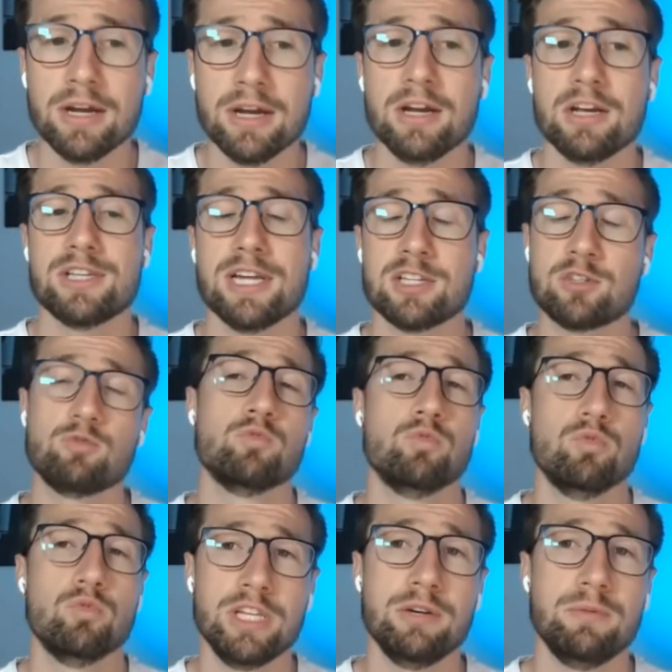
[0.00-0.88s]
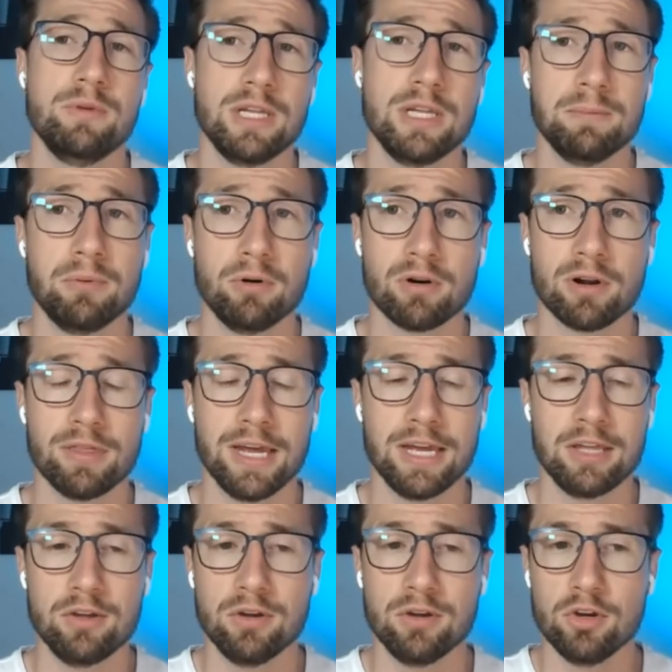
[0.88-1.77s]
So that's really, really important that
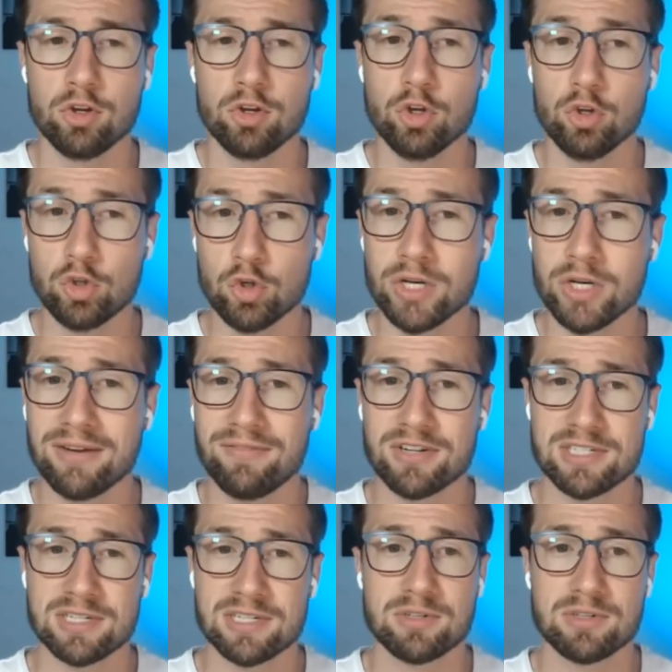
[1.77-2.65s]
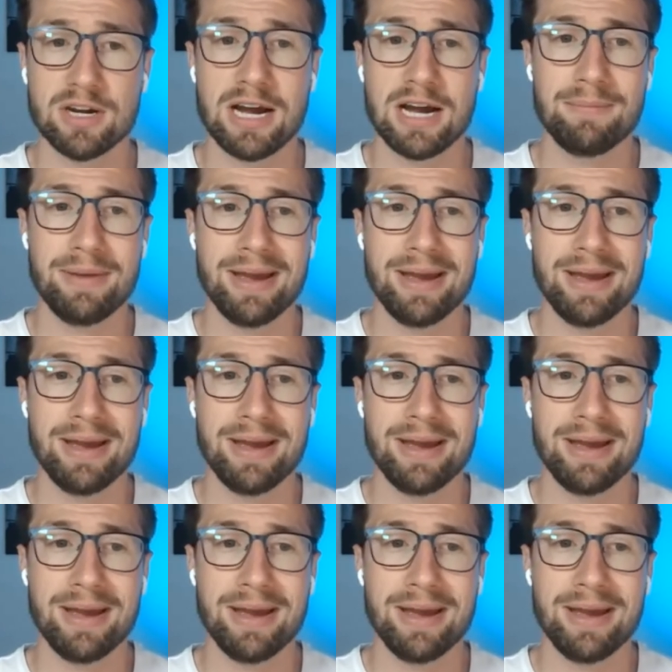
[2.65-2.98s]
you, you do give it some time.